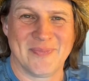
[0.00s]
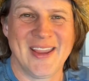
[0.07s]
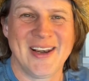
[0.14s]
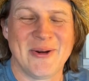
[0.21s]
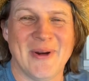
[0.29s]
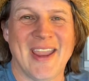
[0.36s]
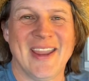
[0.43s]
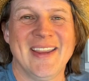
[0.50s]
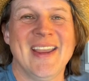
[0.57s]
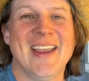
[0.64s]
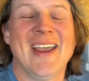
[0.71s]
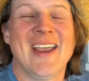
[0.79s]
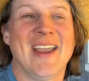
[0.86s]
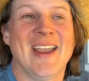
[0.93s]
Anyway,
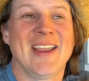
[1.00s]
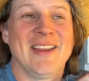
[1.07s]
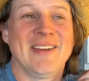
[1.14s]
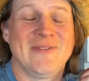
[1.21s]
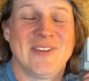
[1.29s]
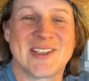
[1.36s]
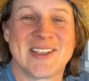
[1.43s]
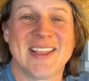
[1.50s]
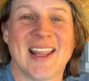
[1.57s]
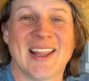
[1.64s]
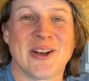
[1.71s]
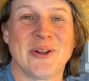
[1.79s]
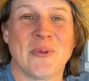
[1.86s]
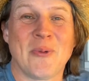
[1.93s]
if you see that
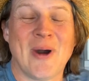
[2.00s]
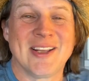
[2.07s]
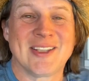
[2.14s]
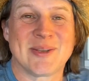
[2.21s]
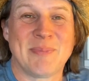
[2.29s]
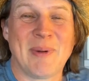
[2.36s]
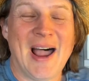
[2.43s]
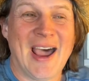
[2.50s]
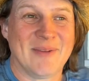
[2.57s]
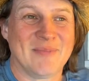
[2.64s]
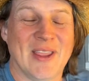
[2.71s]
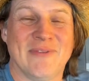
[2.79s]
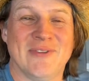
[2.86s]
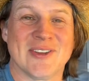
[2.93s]
little white
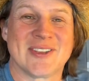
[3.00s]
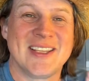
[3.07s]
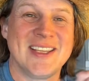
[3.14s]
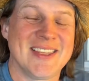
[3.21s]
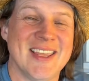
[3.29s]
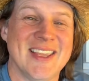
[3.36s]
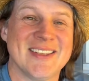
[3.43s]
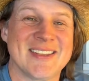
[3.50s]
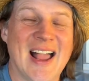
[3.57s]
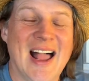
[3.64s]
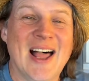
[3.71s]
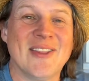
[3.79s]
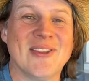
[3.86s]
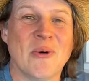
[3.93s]
spot, if you see things
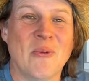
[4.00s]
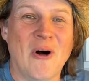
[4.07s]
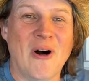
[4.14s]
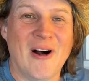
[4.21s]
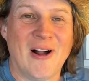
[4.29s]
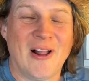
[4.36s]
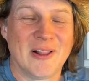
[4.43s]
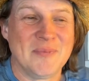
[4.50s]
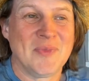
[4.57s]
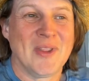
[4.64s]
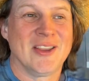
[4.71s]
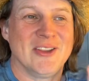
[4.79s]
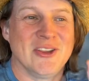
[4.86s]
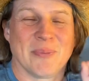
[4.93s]
on the wall,
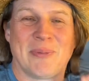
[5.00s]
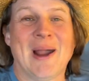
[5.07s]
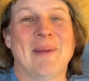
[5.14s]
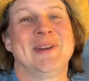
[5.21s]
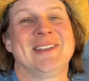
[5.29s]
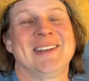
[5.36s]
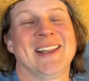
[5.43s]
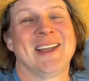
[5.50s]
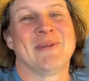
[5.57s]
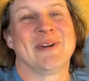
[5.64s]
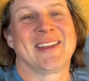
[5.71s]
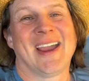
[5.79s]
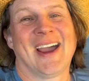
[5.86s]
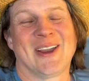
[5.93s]
you're probably dealing
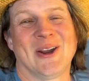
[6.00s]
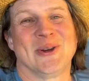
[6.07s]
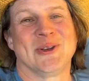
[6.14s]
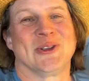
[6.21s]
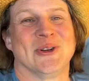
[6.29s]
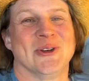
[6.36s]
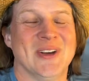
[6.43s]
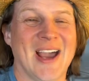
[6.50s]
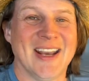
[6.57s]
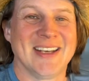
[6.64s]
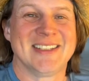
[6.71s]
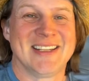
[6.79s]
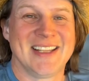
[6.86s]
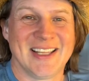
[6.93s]
with geckos. You're
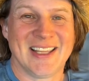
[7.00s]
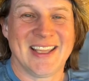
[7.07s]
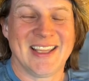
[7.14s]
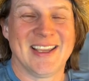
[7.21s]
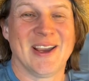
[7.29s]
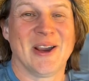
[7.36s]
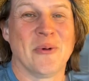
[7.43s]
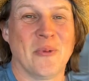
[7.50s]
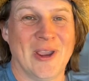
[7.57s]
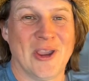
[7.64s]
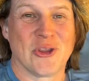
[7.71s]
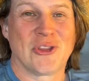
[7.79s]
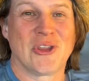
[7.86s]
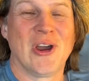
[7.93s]
not dealing
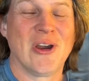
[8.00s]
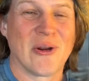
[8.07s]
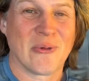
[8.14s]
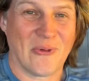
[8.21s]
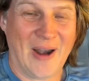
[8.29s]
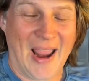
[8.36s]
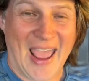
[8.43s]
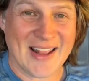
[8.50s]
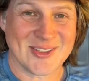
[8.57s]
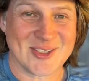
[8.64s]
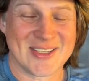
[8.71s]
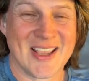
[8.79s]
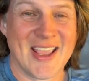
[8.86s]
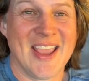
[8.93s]
with
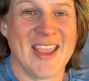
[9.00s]
rats.